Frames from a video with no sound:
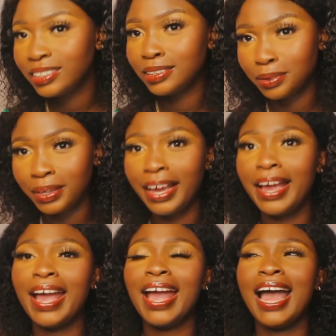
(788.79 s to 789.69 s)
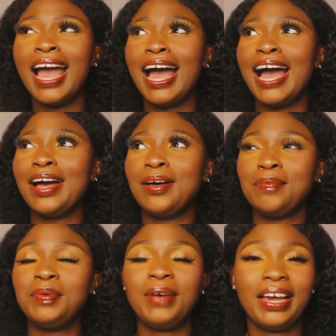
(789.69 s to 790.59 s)
So
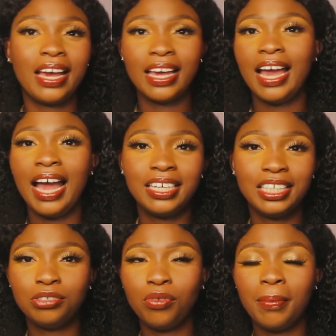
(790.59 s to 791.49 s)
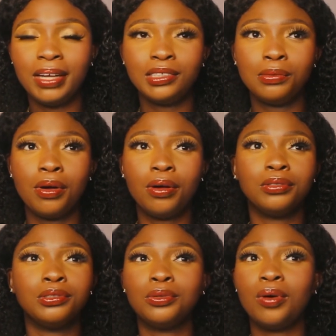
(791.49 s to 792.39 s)
yeah, people I can get ideas from as
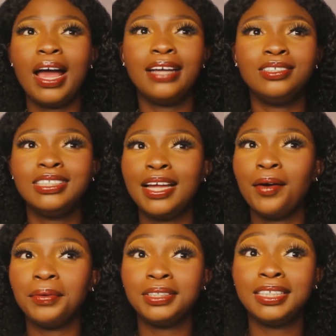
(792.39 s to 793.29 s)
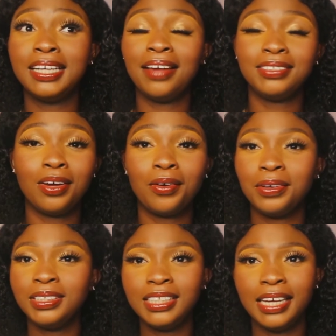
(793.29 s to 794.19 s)
well. So I just like watching lifestyle
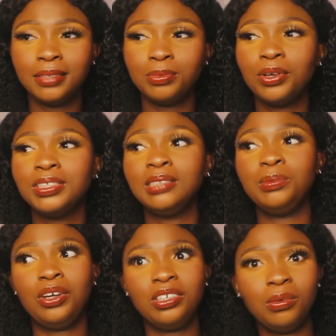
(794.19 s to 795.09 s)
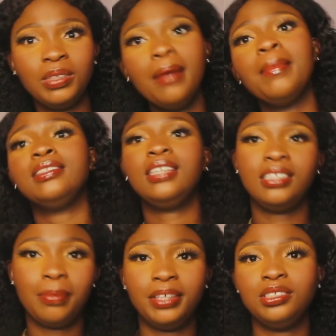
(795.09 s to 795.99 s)
content, because it's because of them I
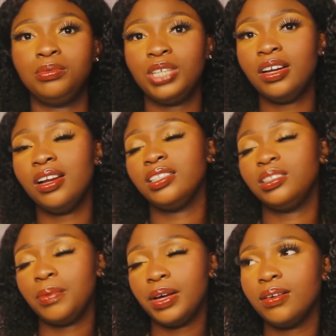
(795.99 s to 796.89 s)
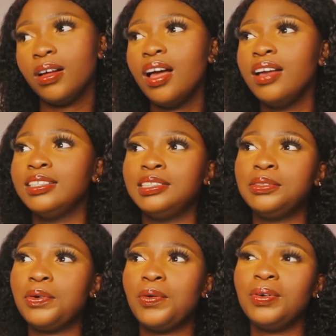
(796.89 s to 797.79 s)
started my YouTube channel as well.
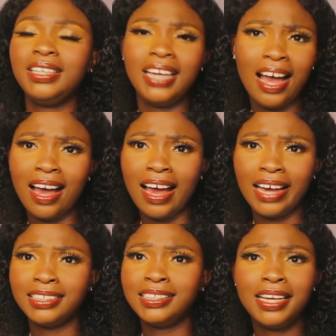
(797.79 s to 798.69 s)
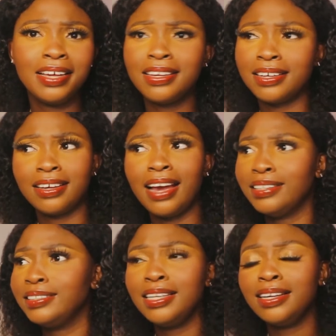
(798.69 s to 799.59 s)
So yeah, I think
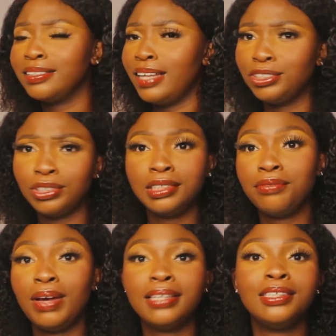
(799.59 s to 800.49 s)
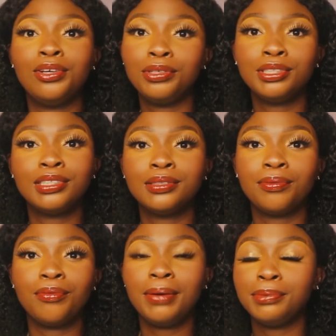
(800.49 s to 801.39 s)
that justifies a lot
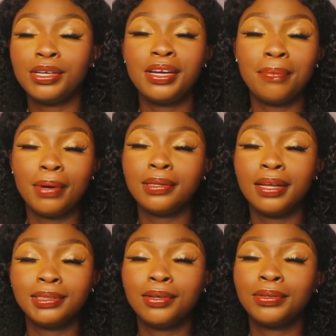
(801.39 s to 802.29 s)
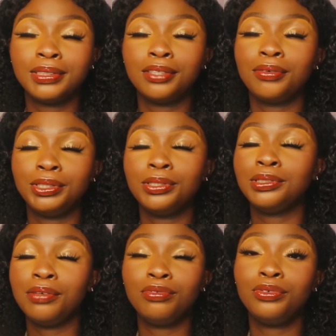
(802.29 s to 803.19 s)
what I'm talking about lifestyle content creation.
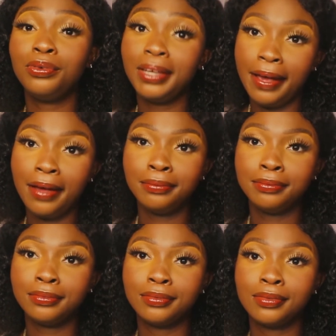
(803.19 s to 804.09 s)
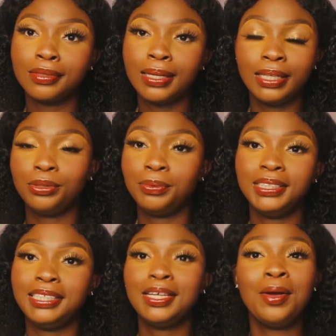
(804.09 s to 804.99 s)
So if you don't care, that's your business.